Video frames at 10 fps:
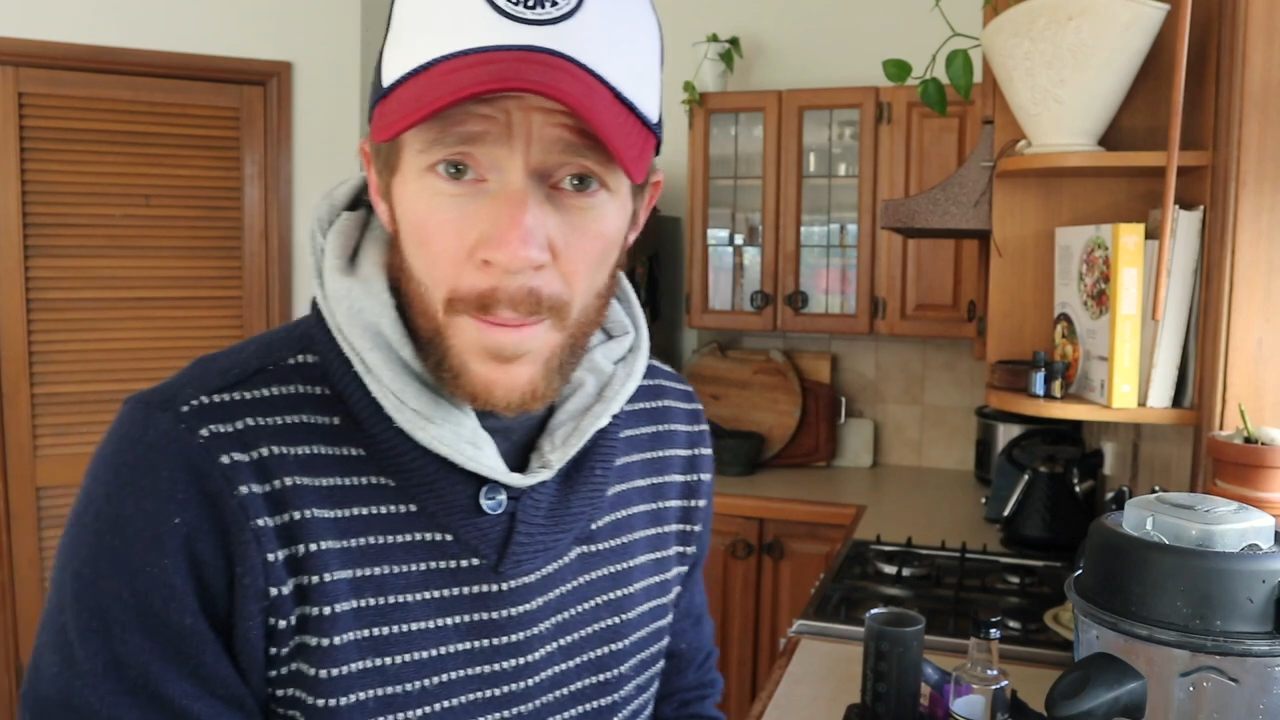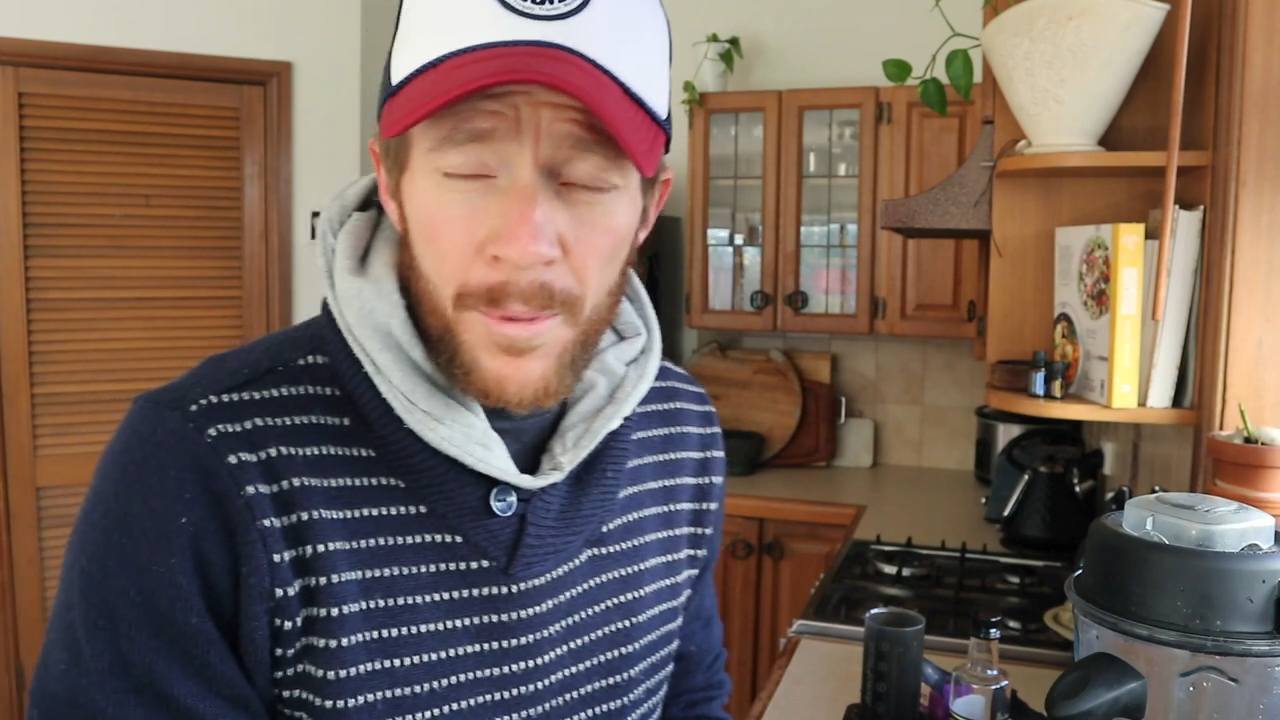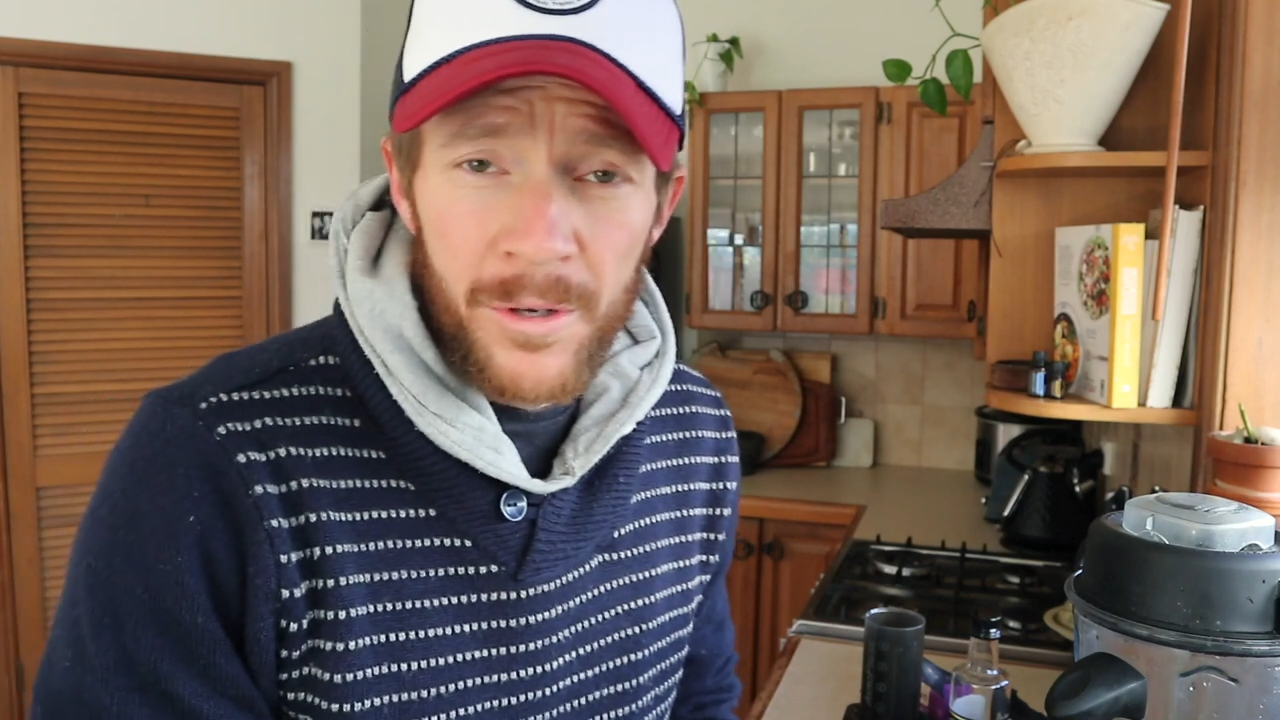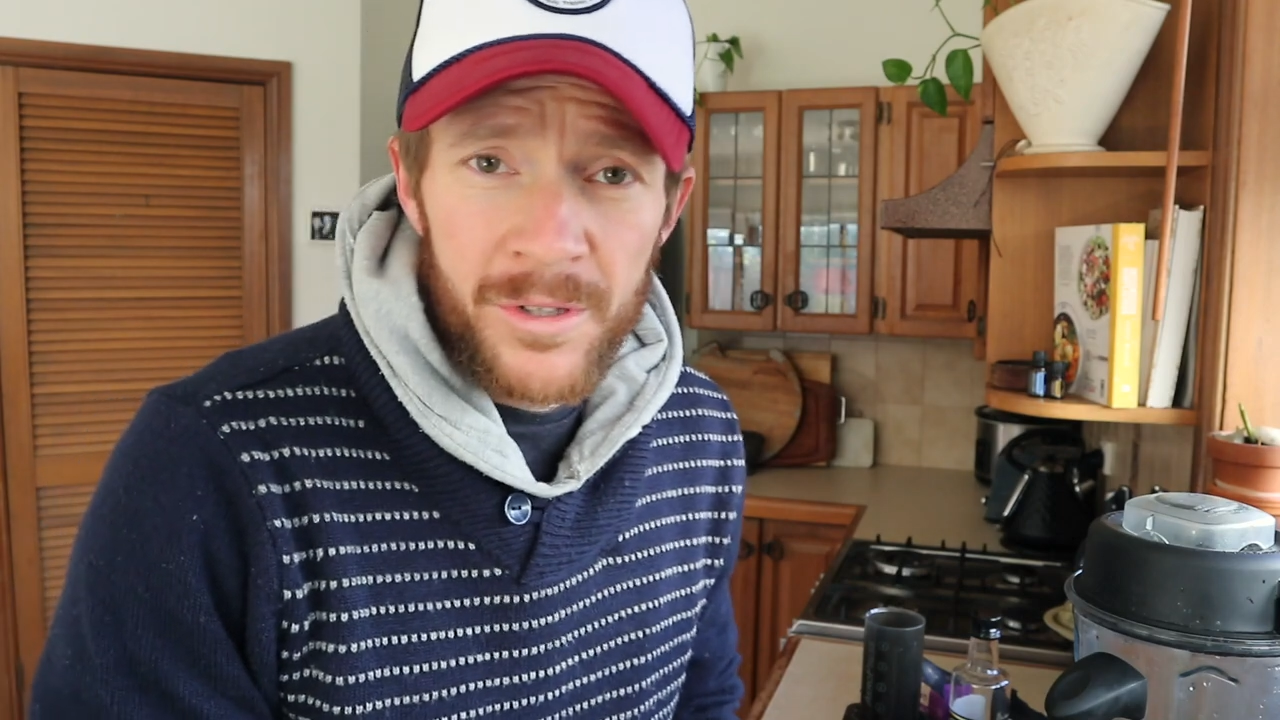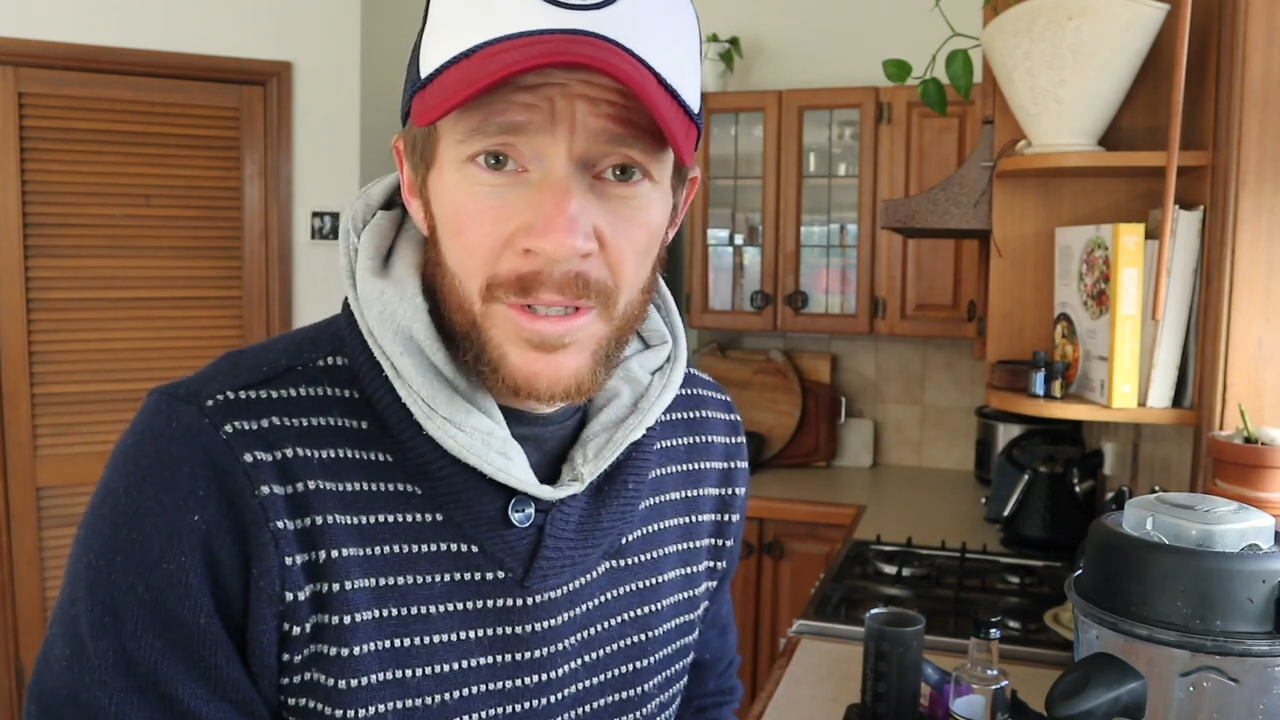
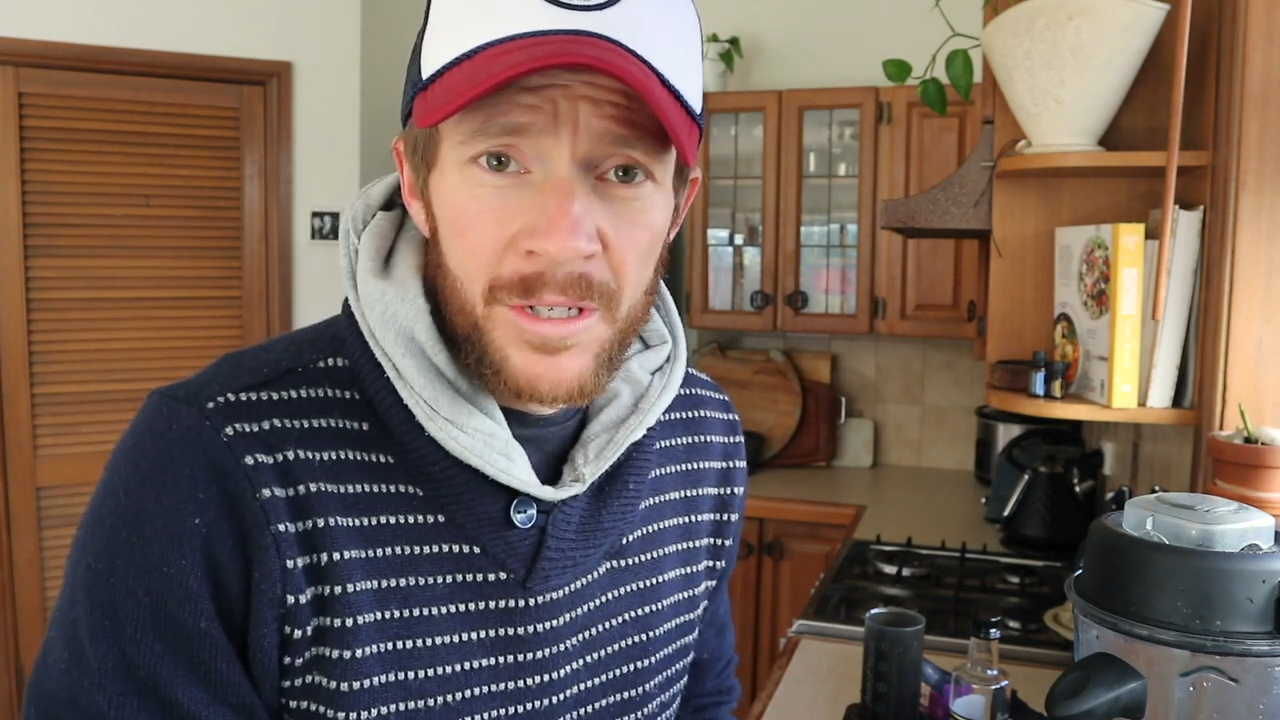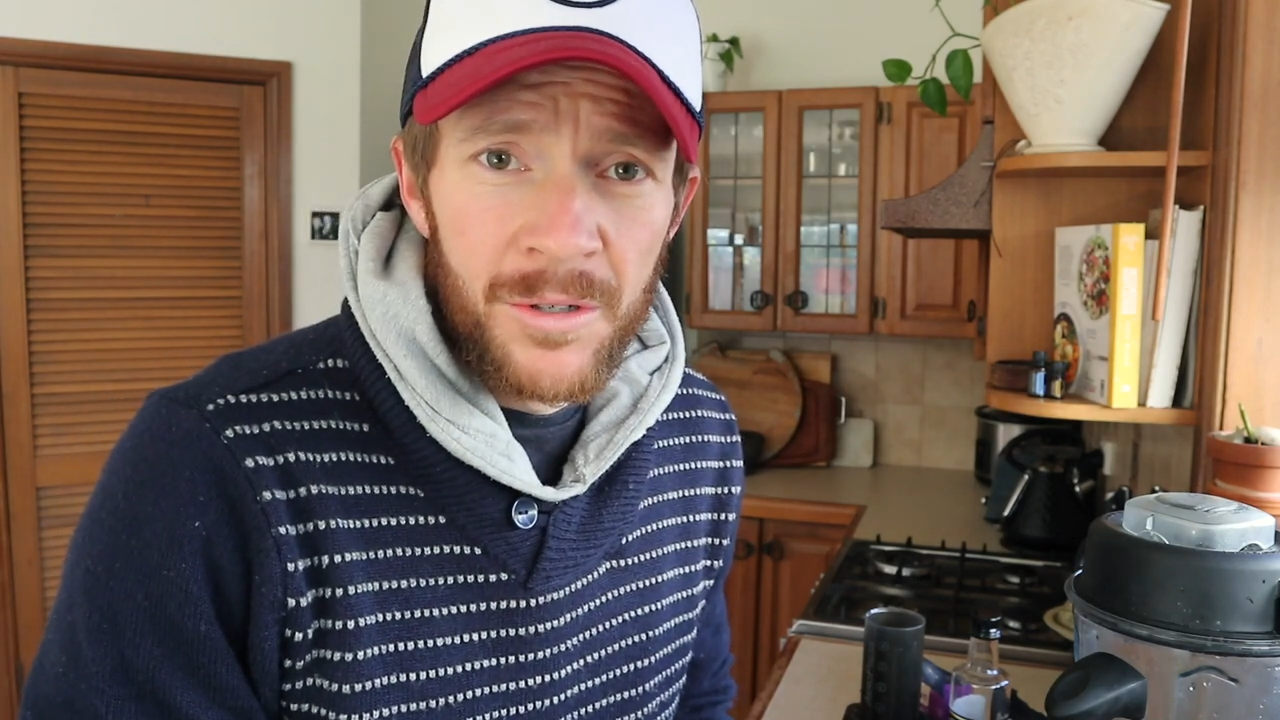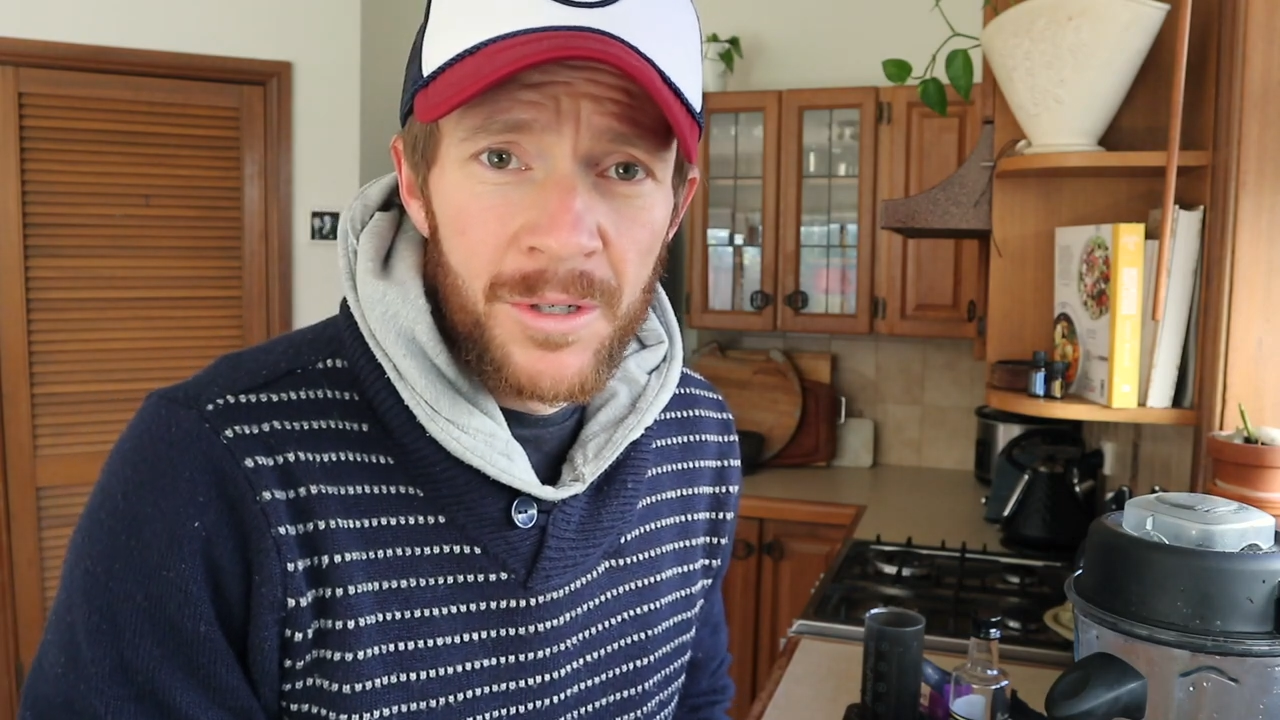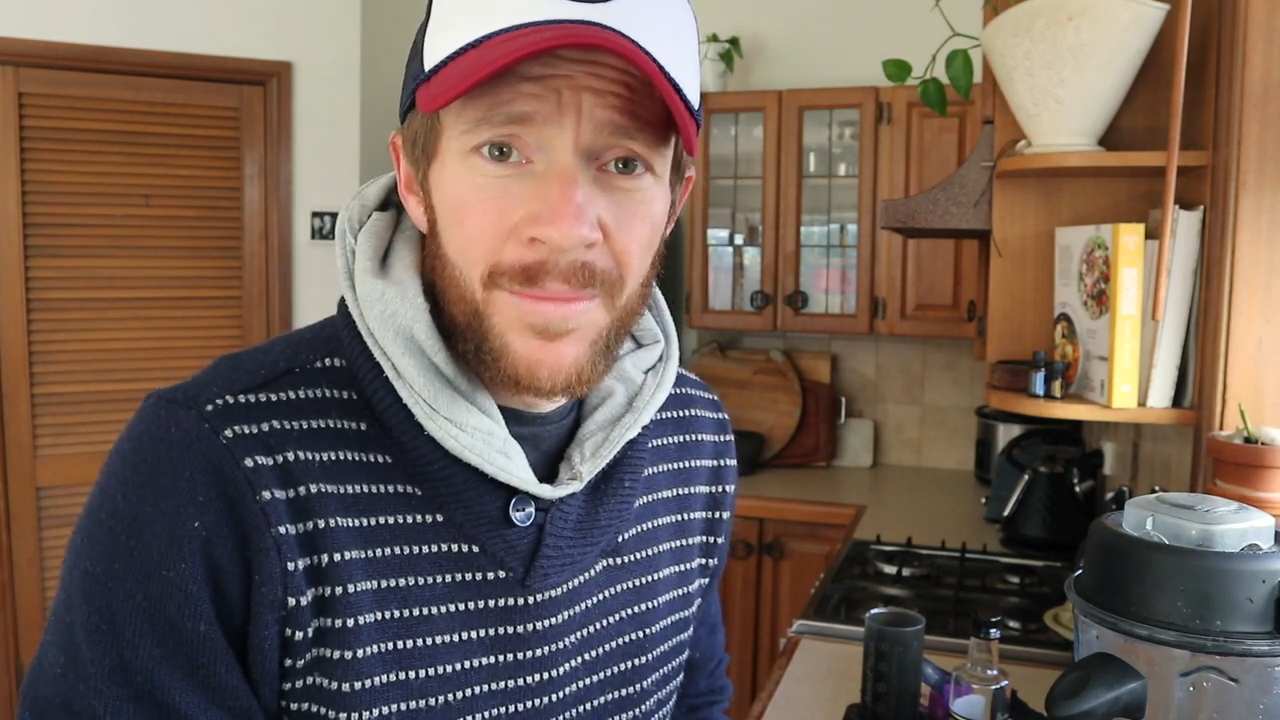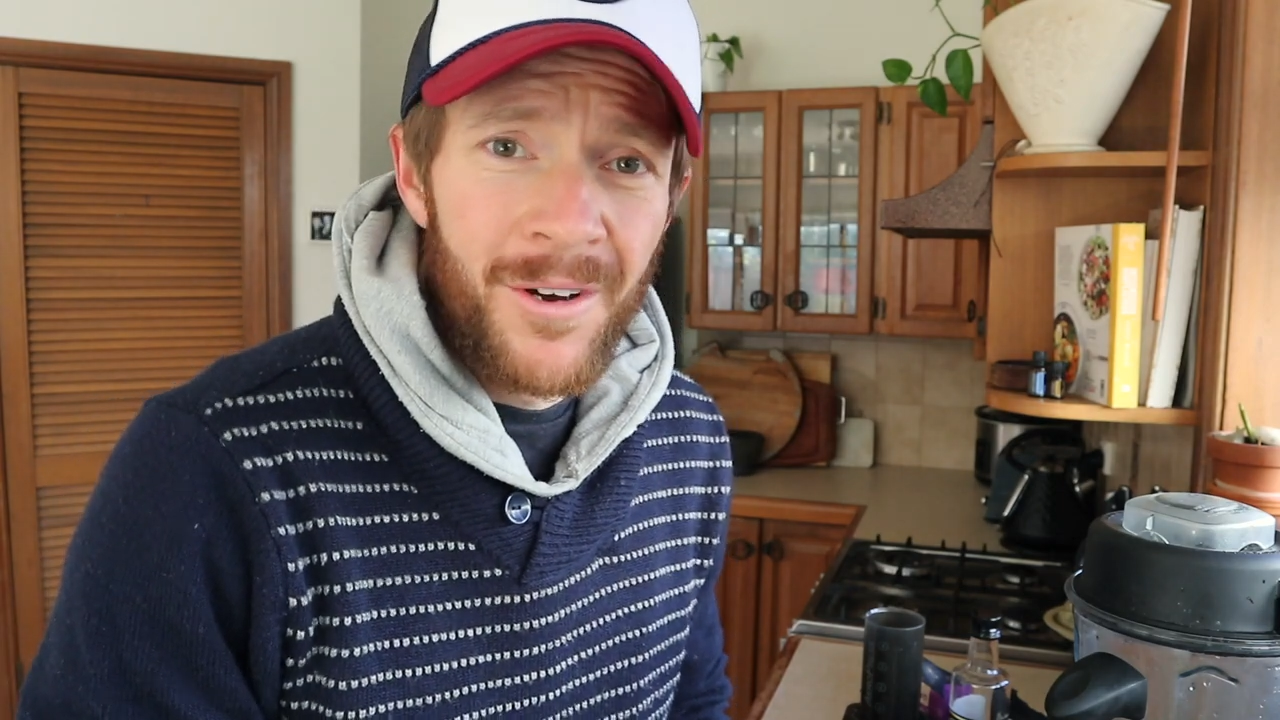personally do it?